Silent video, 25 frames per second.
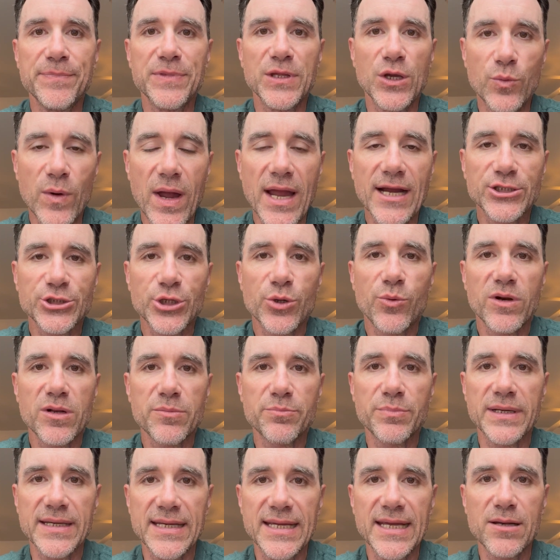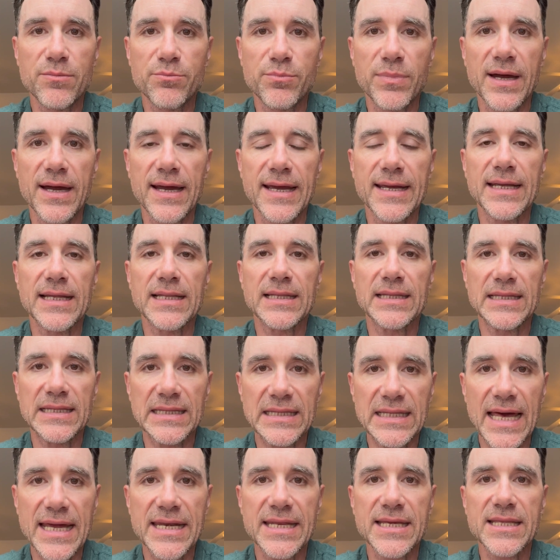you actually want to begin by
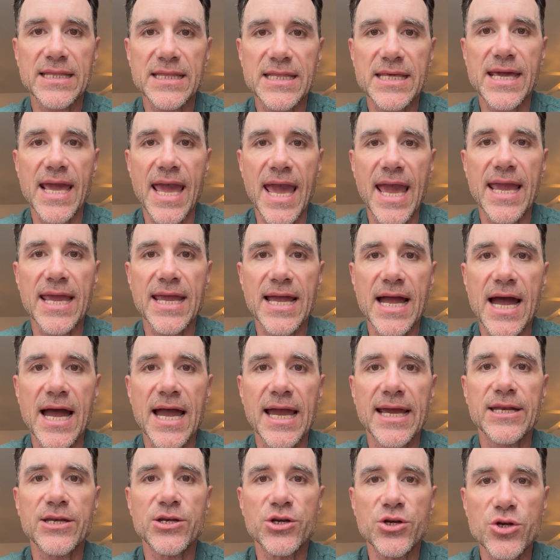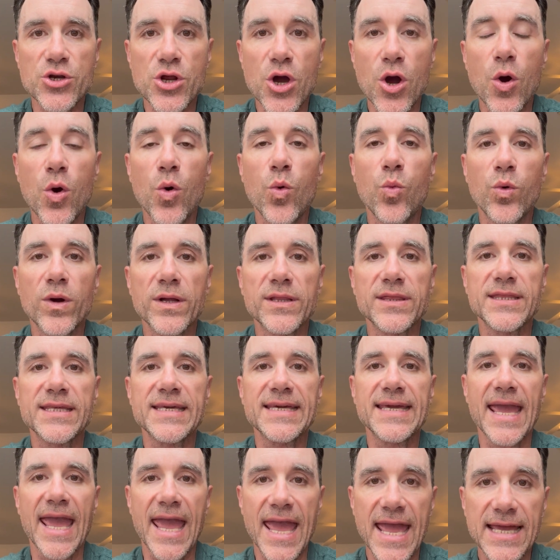letting the AI know what
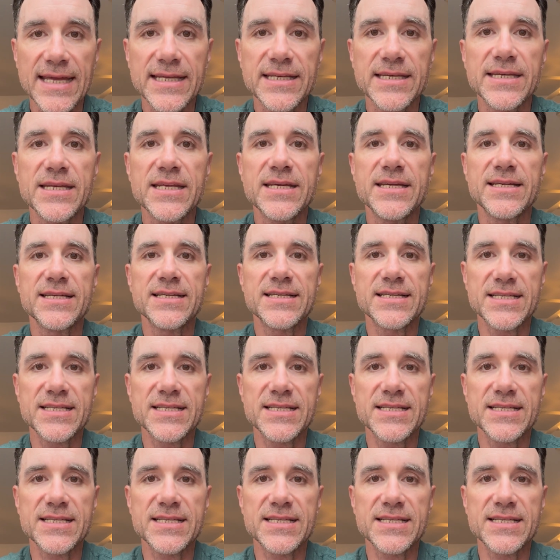the end